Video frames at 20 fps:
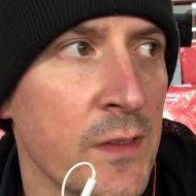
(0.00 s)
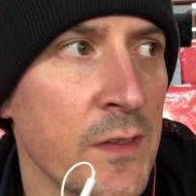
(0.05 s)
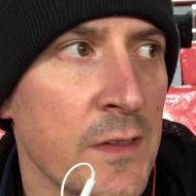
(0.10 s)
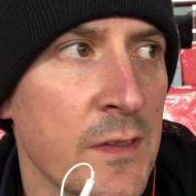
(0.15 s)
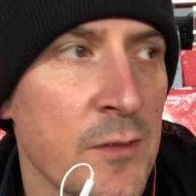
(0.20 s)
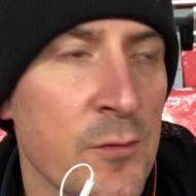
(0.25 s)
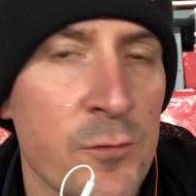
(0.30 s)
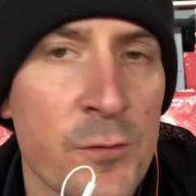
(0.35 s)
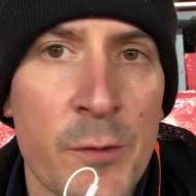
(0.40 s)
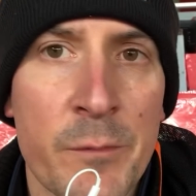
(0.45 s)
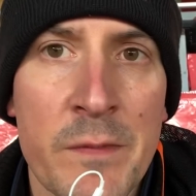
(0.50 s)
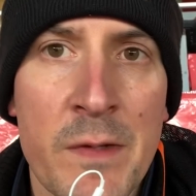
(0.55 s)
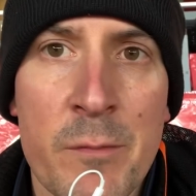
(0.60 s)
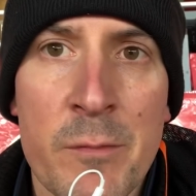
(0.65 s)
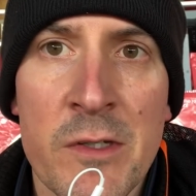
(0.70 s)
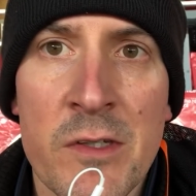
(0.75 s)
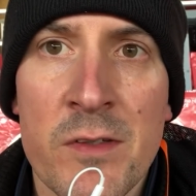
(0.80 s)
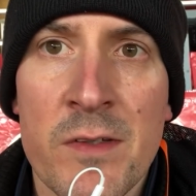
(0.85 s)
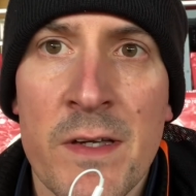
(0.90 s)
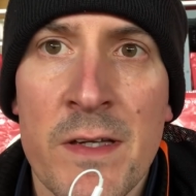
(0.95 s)
from the
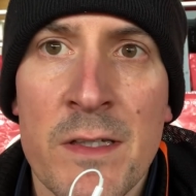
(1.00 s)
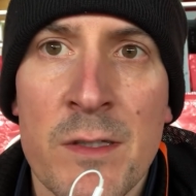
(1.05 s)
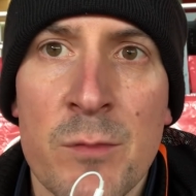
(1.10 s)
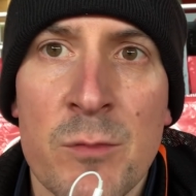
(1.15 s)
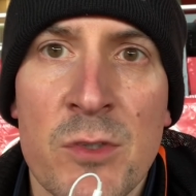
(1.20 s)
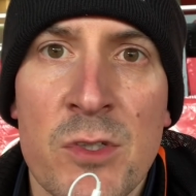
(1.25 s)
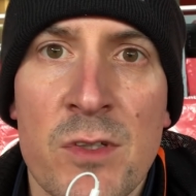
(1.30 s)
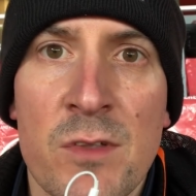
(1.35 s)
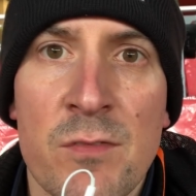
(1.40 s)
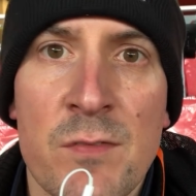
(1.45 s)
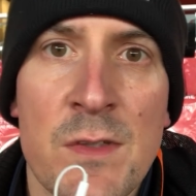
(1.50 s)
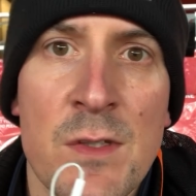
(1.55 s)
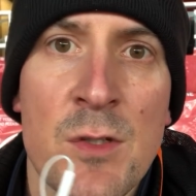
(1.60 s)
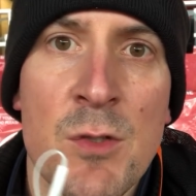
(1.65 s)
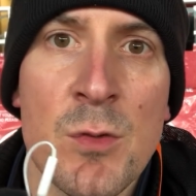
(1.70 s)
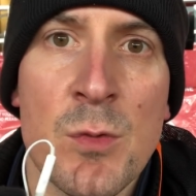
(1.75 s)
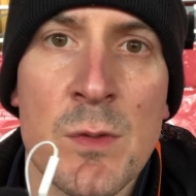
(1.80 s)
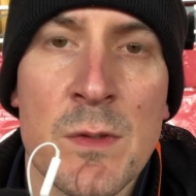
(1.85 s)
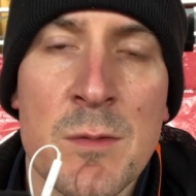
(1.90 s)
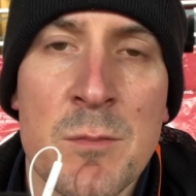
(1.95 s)
Emirates Stadium just a
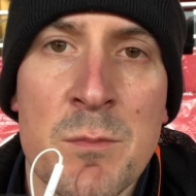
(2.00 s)
few